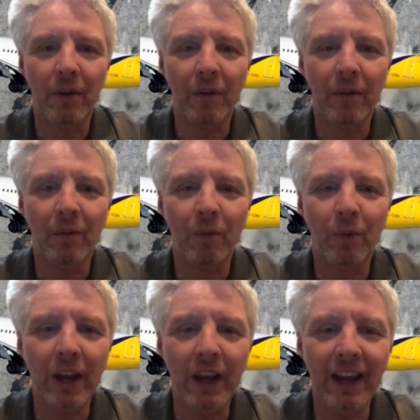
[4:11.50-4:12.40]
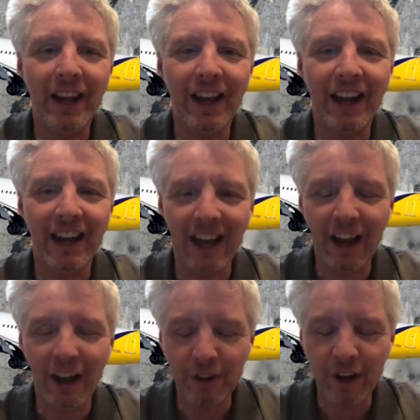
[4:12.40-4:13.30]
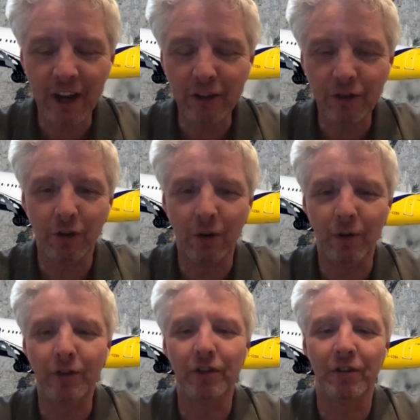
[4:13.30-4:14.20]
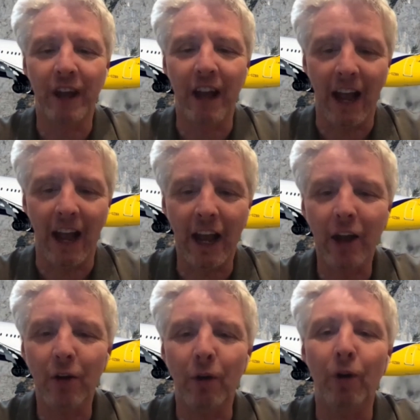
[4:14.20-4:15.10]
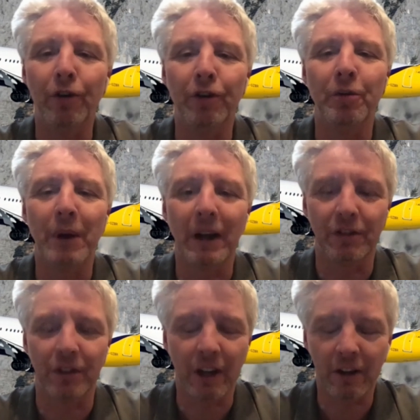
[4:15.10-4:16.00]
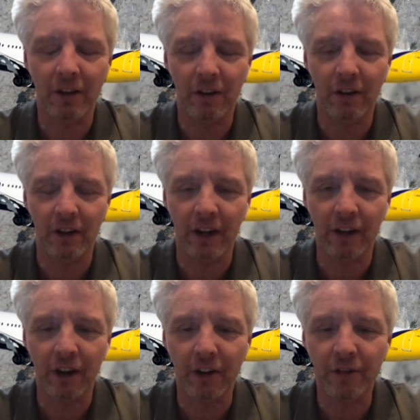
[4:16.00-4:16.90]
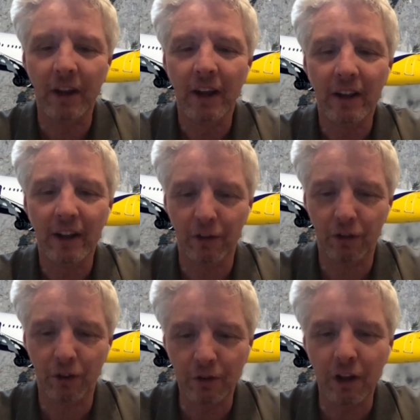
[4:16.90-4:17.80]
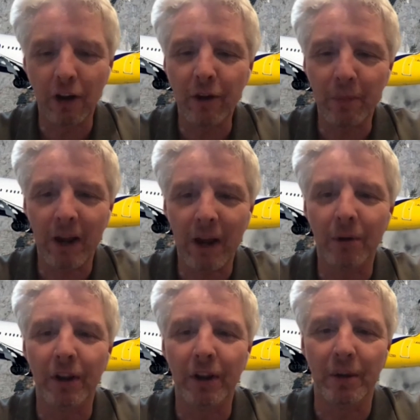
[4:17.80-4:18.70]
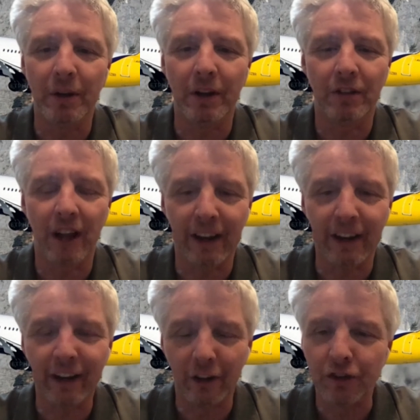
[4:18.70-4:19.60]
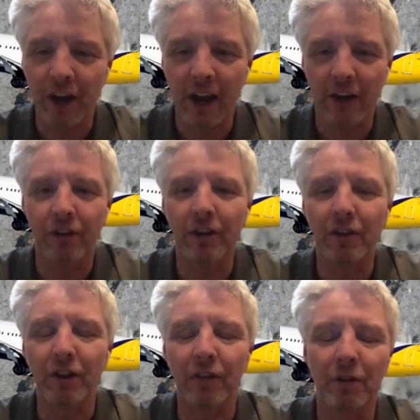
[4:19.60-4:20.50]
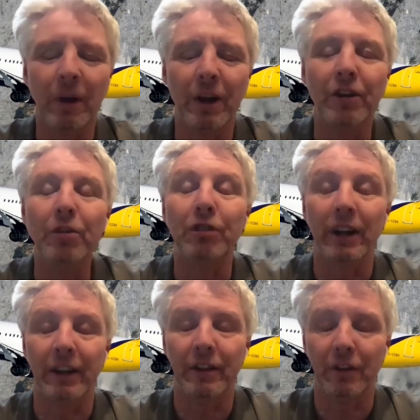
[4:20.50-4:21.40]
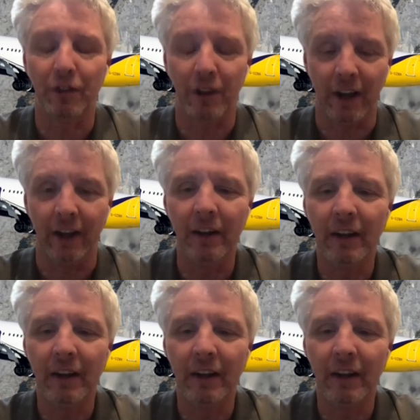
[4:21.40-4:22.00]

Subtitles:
we have a source of air or pneumatic on aircraft. That's the auxiliary power unit, that little jet engine tucked away usually in the tail